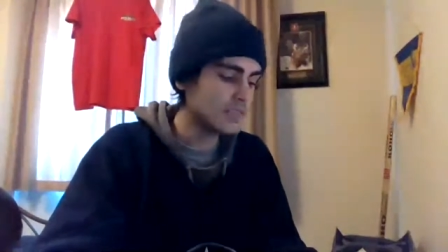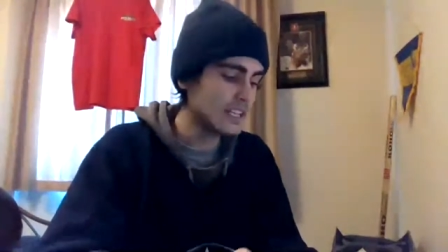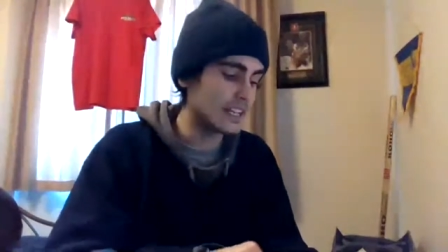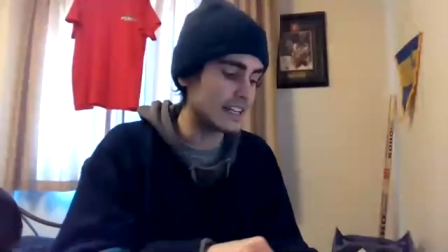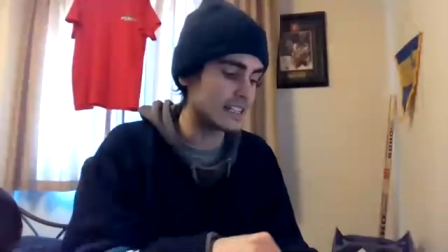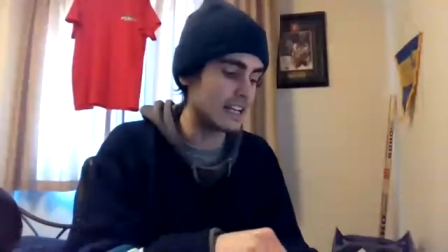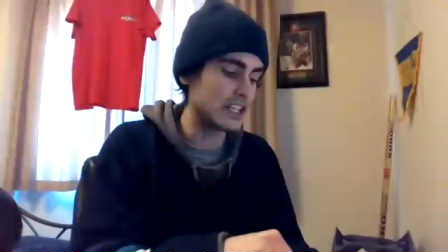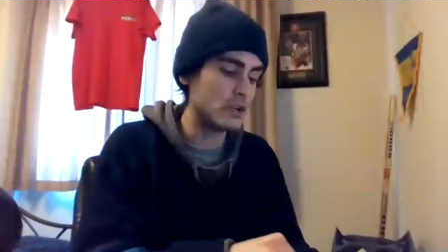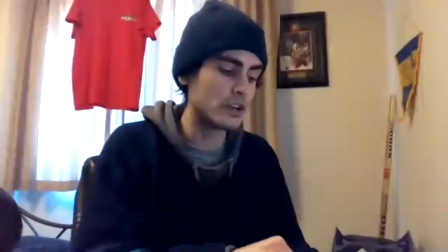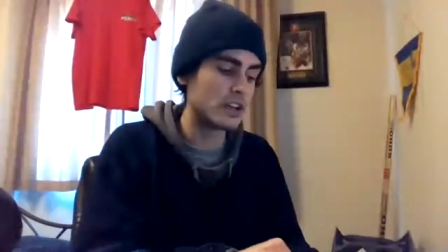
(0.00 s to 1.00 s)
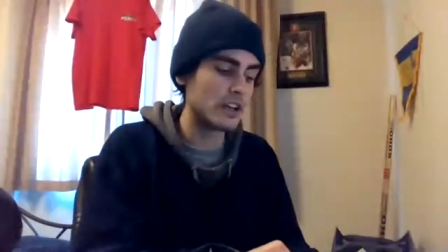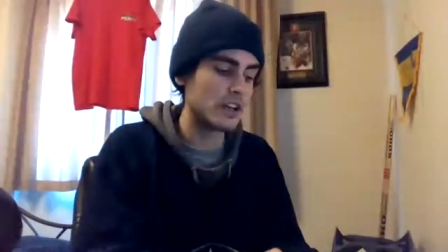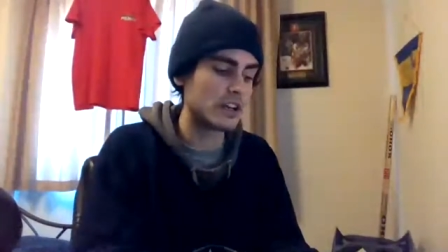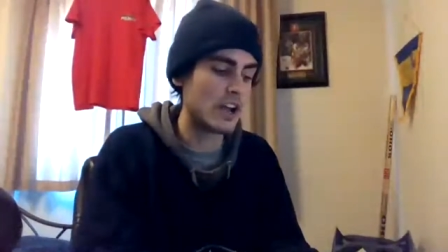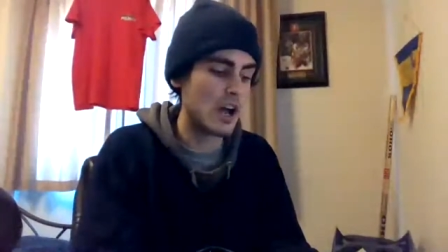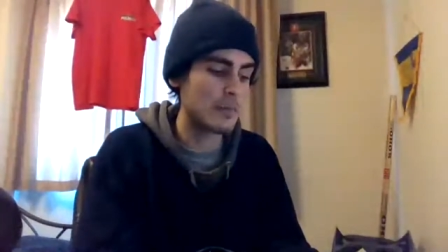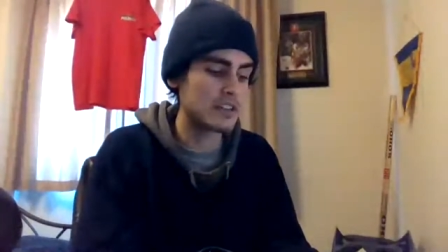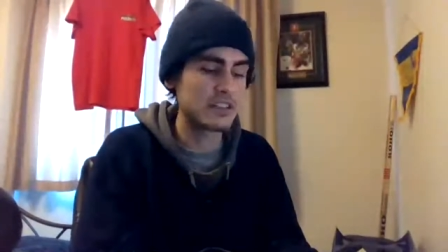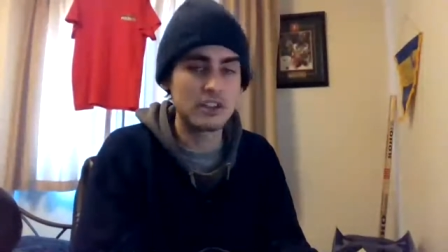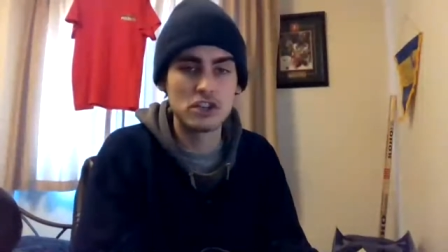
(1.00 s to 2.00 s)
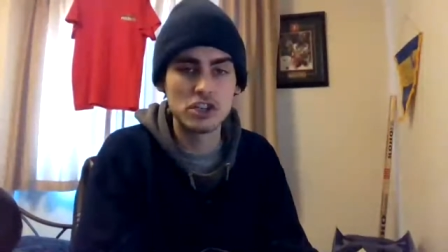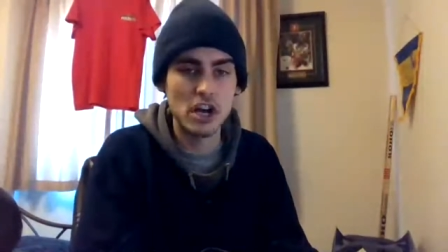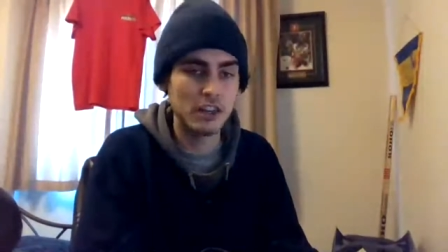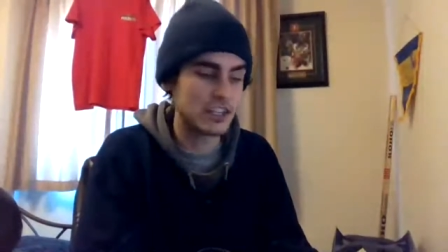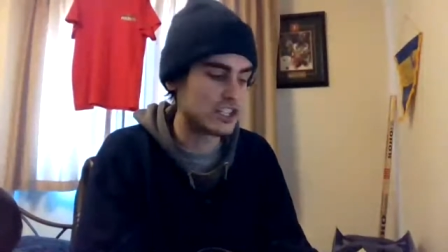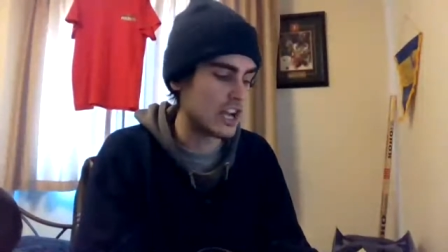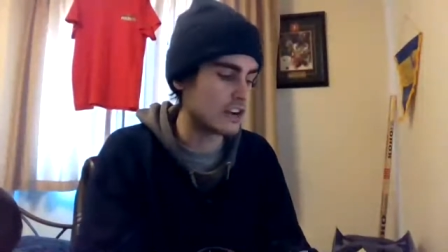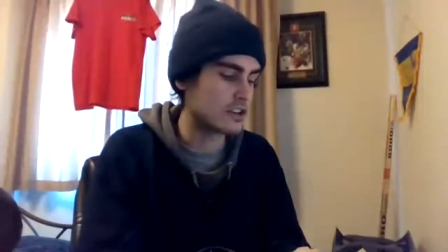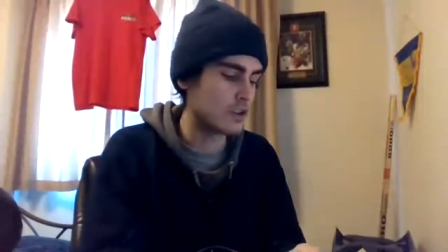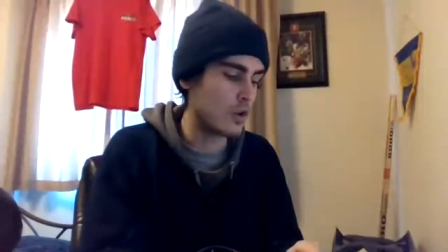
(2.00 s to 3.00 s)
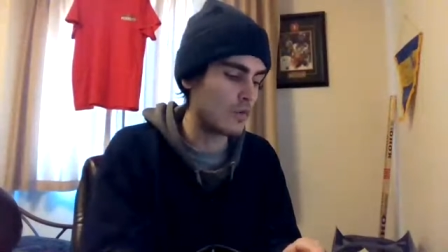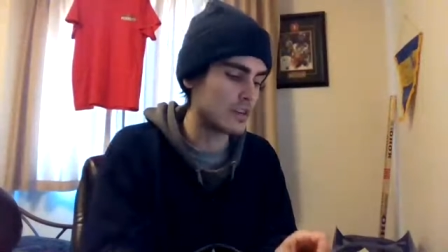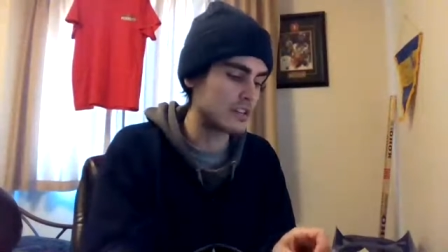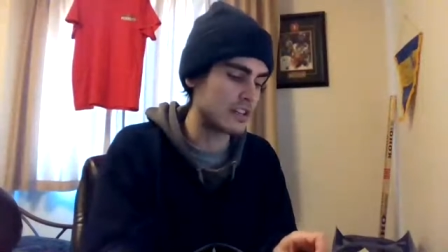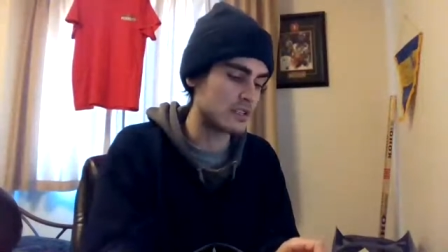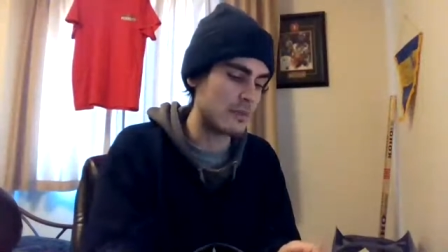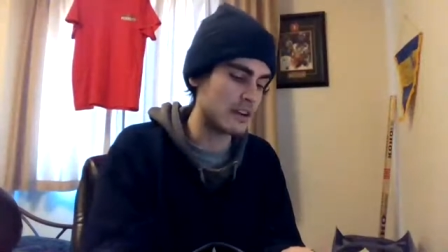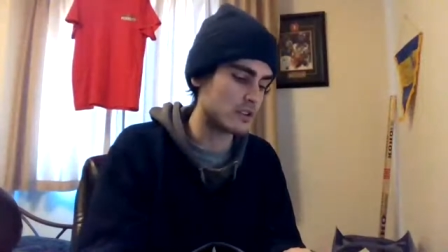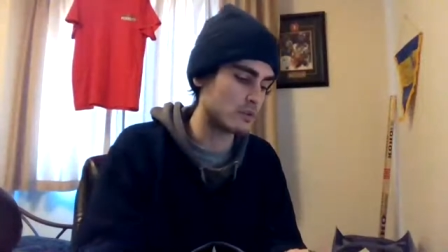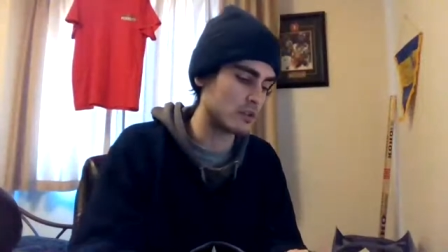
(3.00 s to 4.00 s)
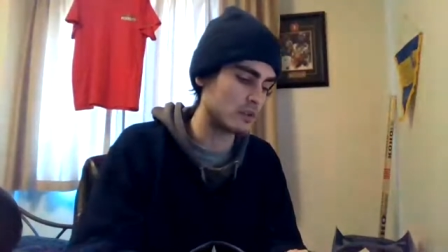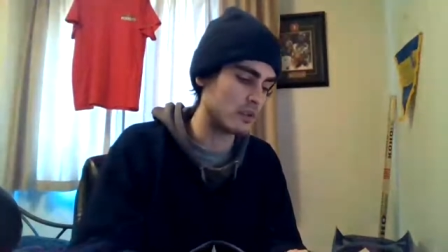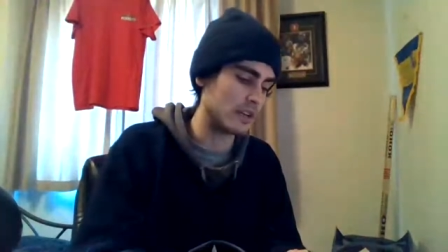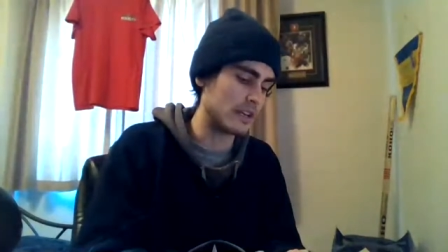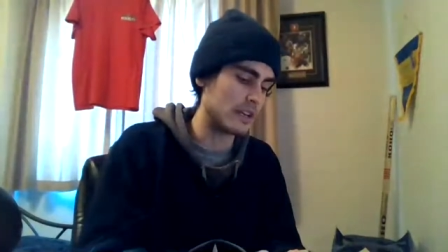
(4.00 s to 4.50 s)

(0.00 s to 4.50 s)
That's Utica Comets and the Charlotte Checkers, over 6, minus 120.